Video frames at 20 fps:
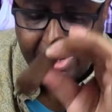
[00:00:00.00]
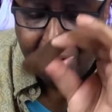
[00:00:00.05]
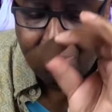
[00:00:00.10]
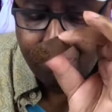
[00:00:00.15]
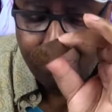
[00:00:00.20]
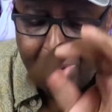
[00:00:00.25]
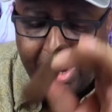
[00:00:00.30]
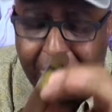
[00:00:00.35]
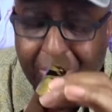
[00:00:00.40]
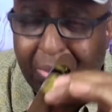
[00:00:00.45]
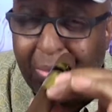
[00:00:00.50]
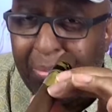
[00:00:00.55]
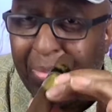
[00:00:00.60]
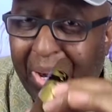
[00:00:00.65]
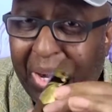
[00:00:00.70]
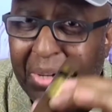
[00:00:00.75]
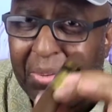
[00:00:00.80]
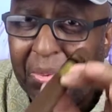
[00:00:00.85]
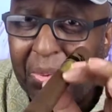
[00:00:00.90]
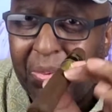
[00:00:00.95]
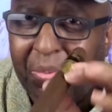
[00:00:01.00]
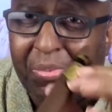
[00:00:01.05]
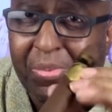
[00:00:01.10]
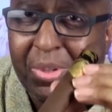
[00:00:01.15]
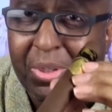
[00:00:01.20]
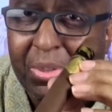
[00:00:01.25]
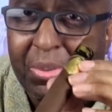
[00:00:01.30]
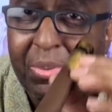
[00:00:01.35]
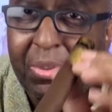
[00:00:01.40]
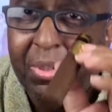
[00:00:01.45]
a Habano binder and
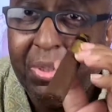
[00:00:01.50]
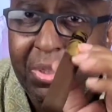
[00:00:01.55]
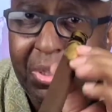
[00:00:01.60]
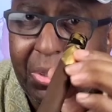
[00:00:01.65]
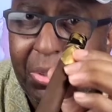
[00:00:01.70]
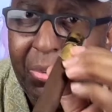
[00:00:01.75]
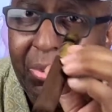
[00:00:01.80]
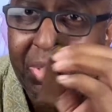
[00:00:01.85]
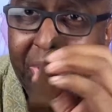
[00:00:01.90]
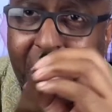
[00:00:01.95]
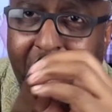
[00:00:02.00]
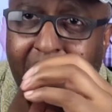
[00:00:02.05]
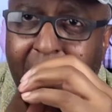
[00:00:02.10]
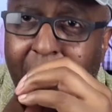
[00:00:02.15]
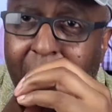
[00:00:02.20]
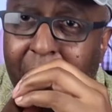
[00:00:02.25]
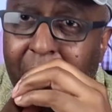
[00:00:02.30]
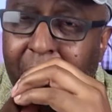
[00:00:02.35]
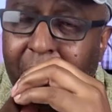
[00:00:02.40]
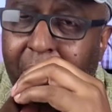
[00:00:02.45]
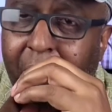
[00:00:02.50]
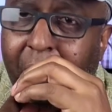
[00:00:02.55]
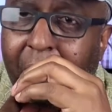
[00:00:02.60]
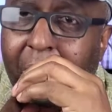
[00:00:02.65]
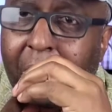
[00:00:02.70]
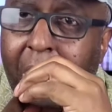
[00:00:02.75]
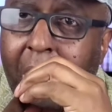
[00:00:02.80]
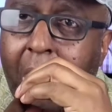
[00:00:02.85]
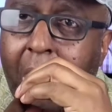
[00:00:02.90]
filler. They know exactly what they're doing.